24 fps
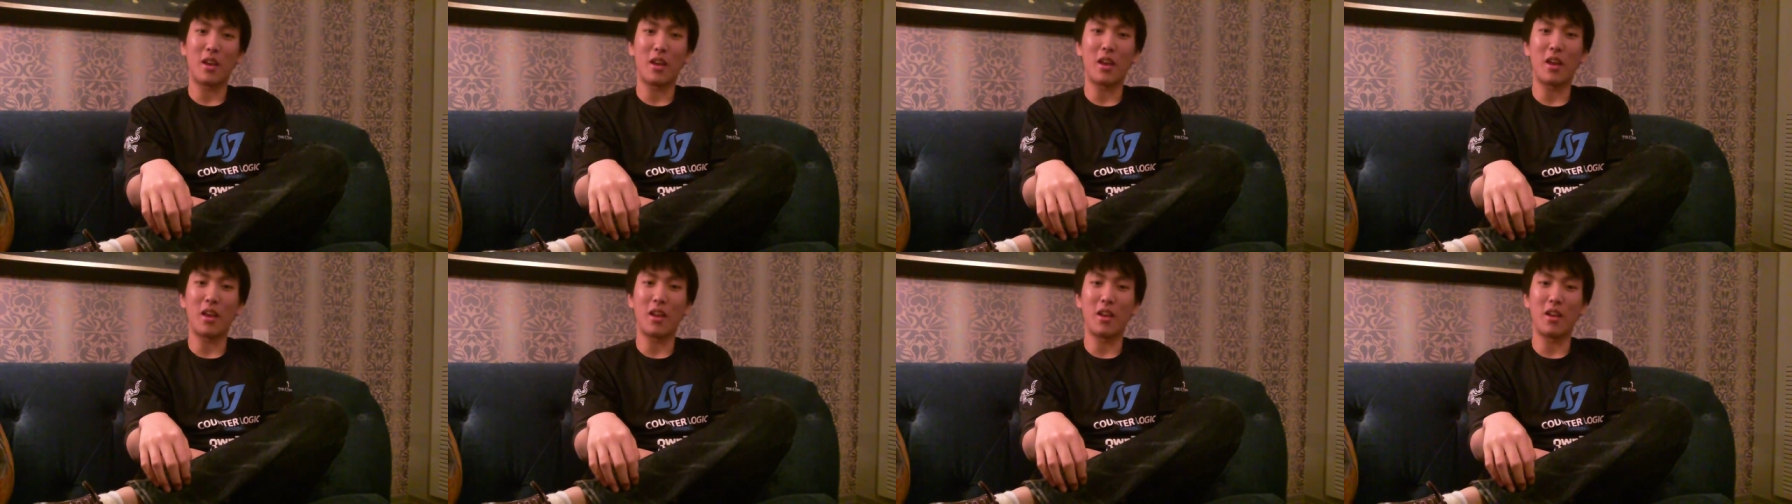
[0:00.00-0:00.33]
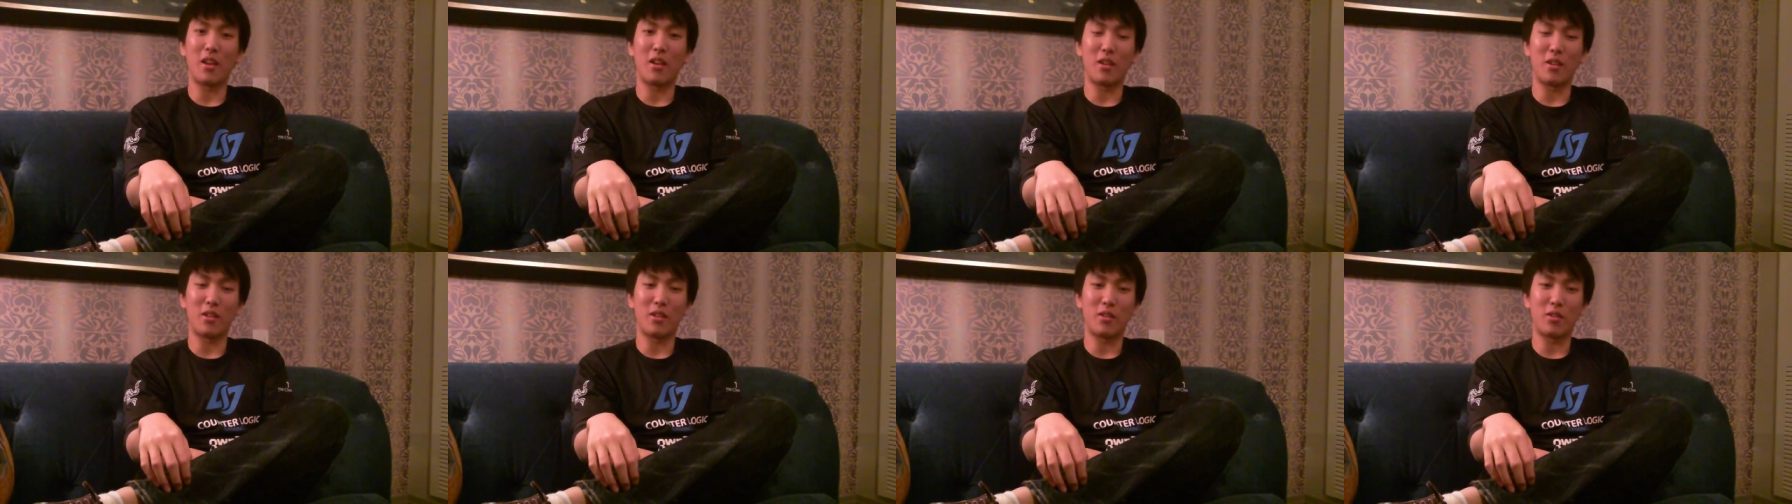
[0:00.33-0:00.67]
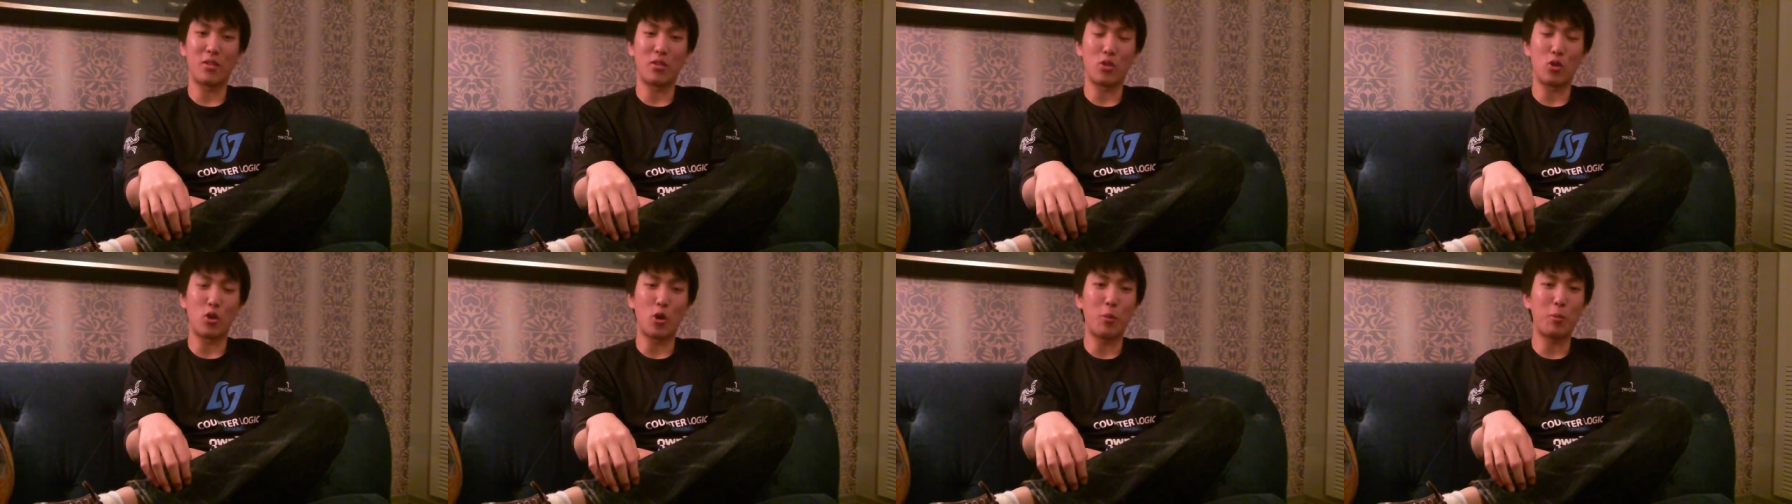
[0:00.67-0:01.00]
and
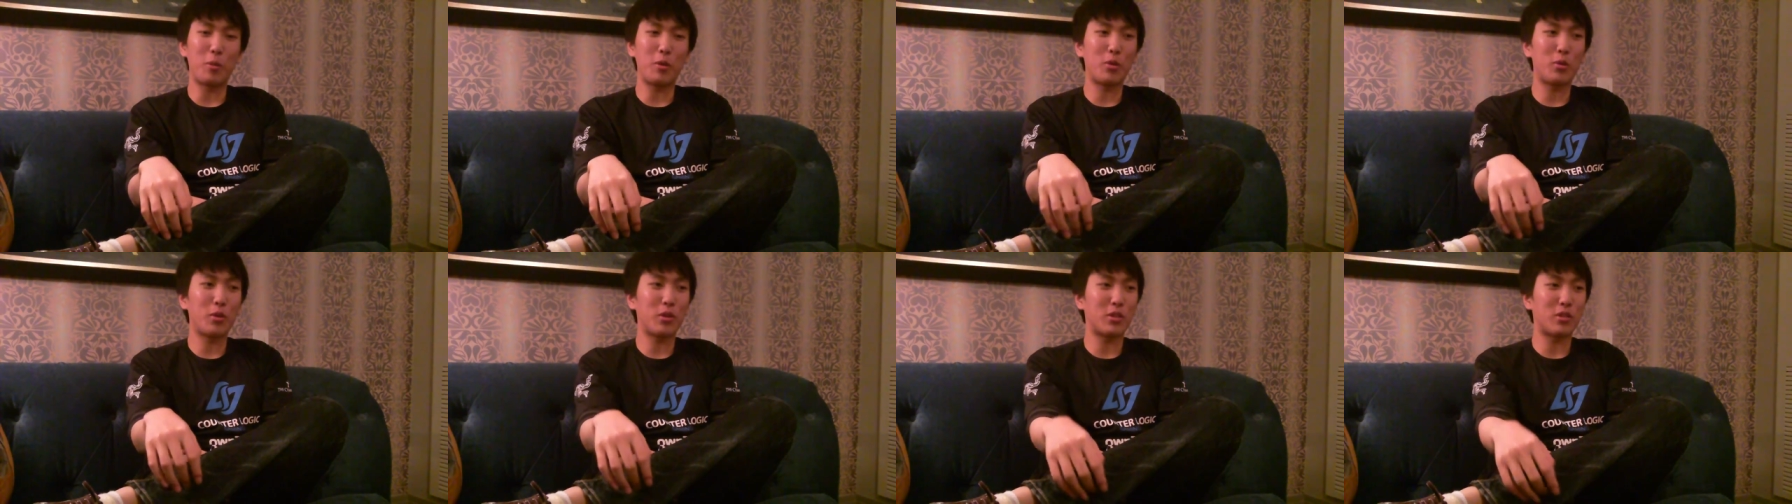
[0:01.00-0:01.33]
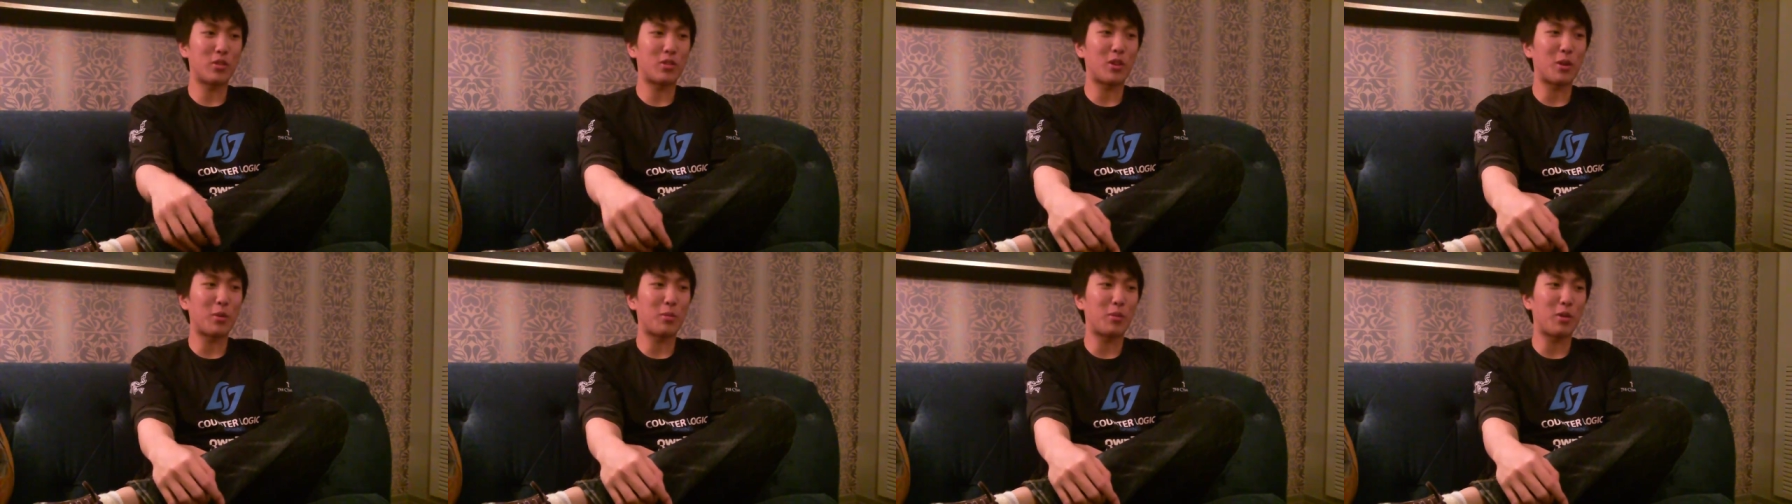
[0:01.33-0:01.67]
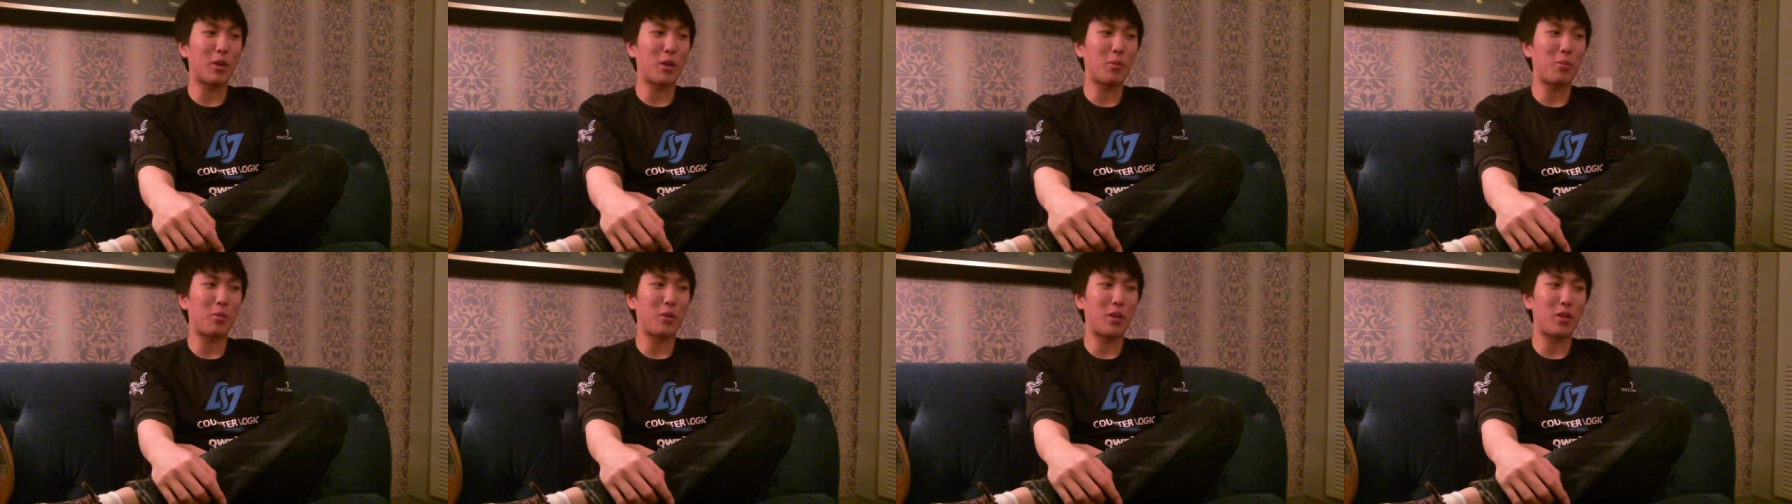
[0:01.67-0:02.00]
nobody would have stepped up,